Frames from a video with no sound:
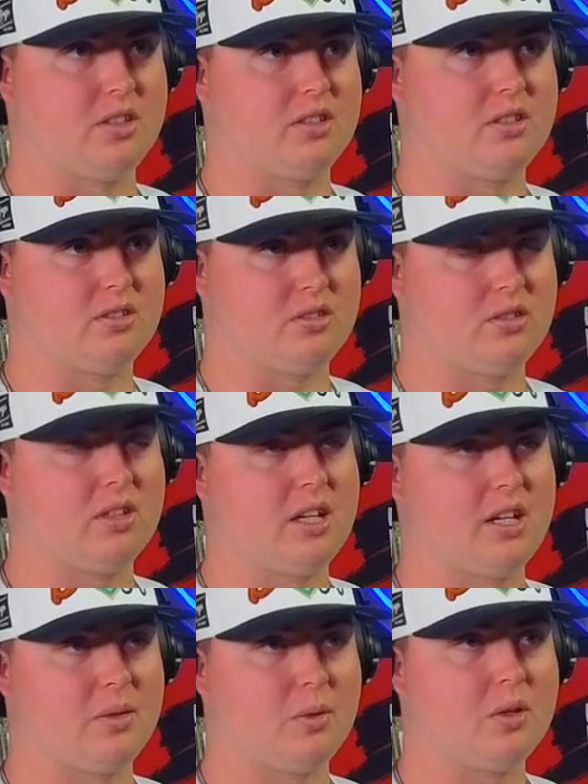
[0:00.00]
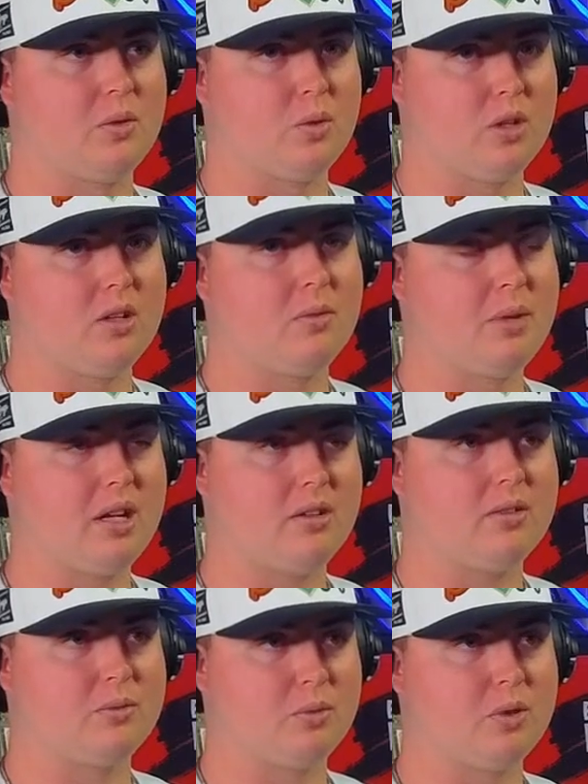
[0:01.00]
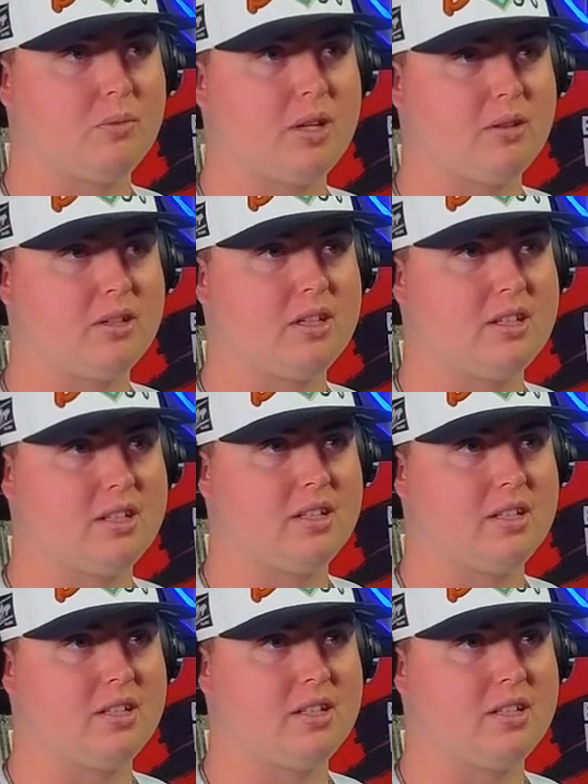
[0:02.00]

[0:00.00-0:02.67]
year. So yeah, we're about ready to